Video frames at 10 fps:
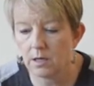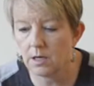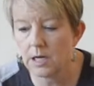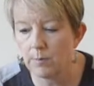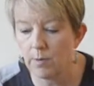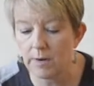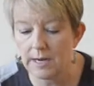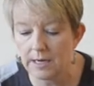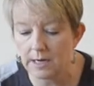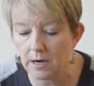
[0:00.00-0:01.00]
and I put my
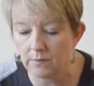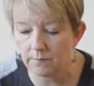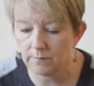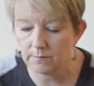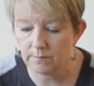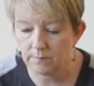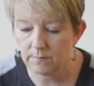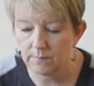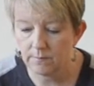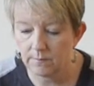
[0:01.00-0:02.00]
hand out,
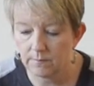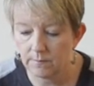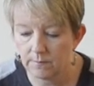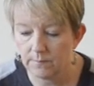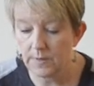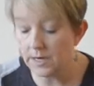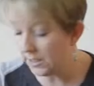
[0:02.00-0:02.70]
and he